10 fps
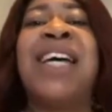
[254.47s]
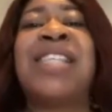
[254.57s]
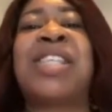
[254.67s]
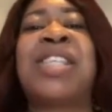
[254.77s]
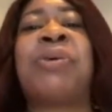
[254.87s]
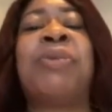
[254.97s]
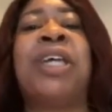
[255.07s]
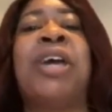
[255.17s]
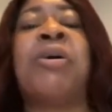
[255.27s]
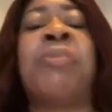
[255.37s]
Tell
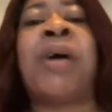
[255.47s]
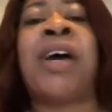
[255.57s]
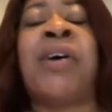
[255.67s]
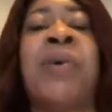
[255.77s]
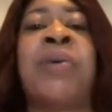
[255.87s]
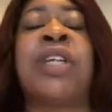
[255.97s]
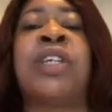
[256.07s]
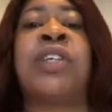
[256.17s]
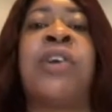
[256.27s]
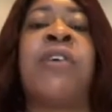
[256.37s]
me about
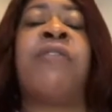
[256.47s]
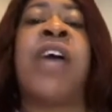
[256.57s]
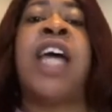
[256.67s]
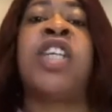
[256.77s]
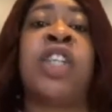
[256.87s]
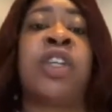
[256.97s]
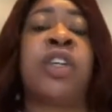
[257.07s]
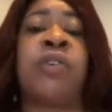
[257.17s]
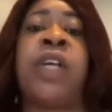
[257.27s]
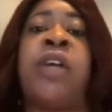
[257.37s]
your fashion
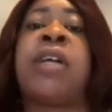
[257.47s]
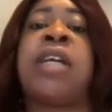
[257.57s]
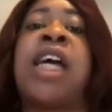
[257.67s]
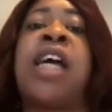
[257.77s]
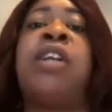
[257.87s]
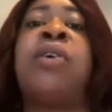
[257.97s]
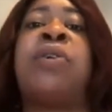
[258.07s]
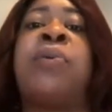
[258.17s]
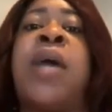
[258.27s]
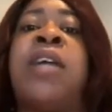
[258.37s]
career because I
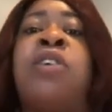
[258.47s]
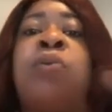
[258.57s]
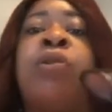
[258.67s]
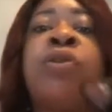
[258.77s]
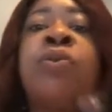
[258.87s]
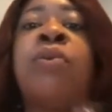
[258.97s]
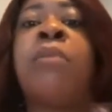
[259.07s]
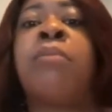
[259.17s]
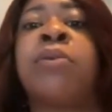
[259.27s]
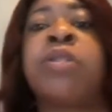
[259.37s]
know you do
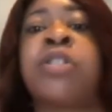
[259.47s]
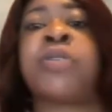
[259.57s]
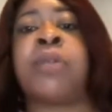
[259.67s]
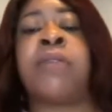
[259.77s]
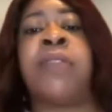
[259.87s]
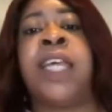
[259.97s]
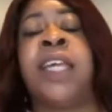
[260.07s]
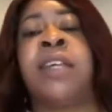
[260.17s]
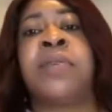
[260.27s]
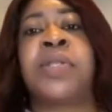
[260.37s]
a multitude of
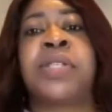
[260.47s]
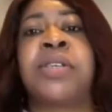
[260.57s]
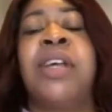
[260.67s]
things.